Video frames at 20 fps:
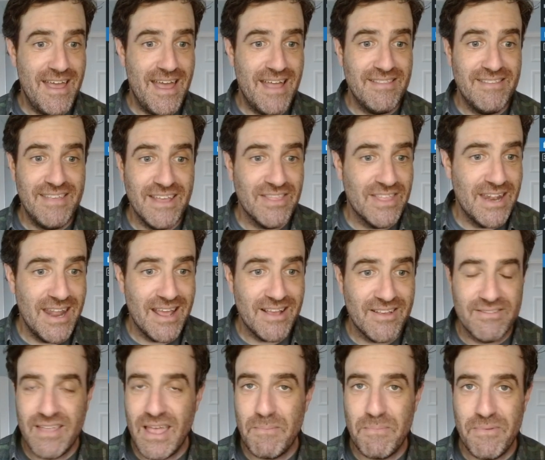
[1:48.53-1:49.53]
and take the
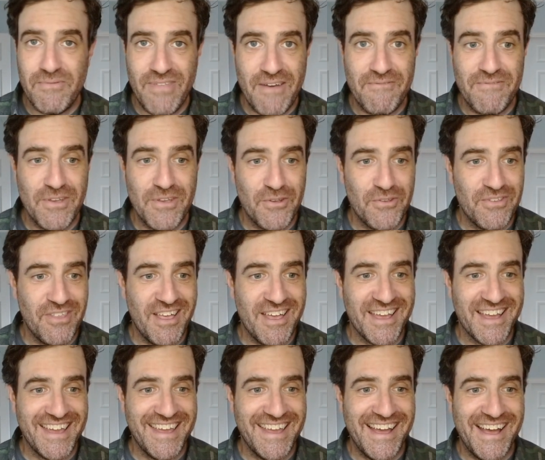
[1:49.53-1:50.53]
next step if that feels
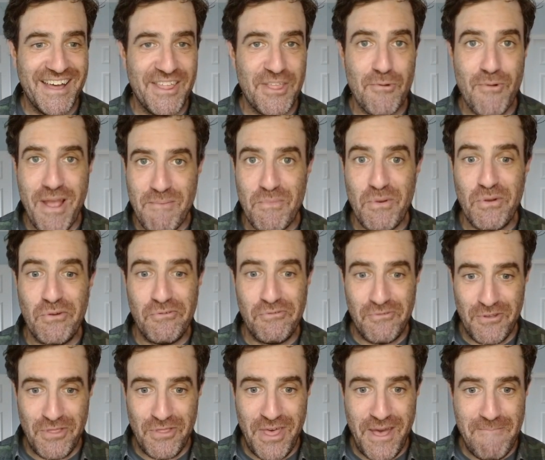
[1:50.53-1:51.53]
like the right move
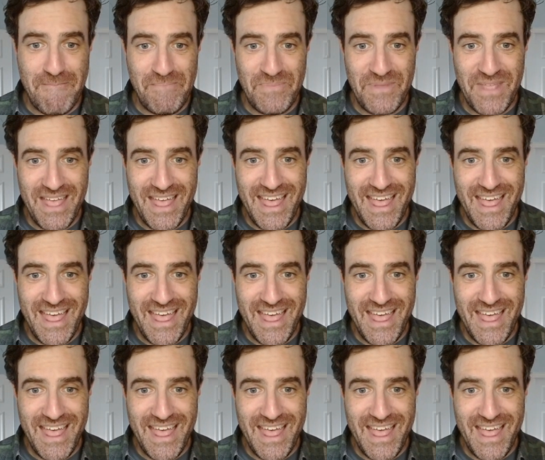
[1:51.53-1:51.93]
for them.